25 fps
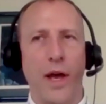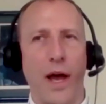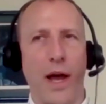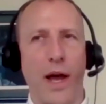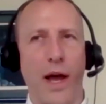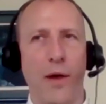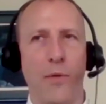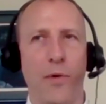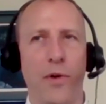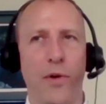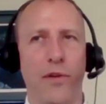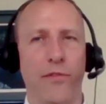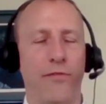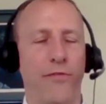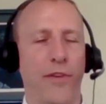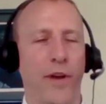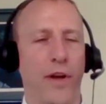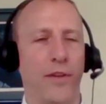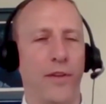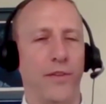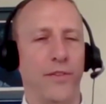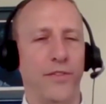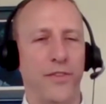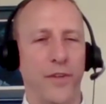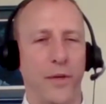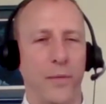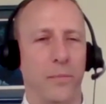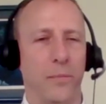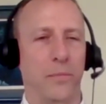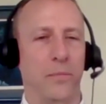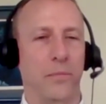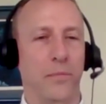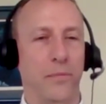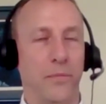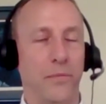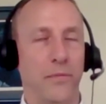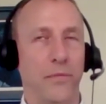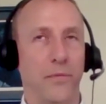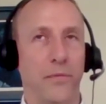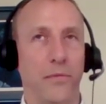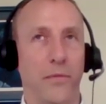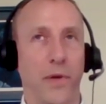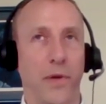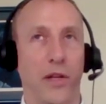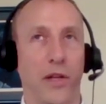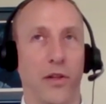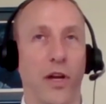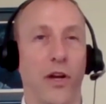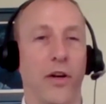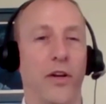I would have felt some
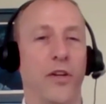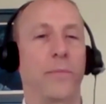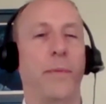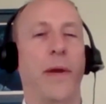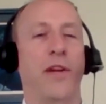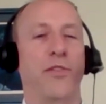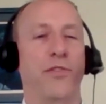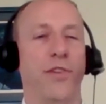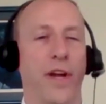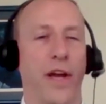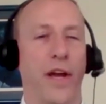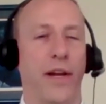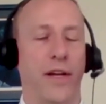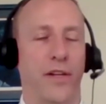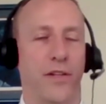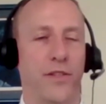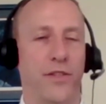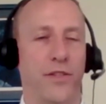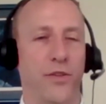a large patriotic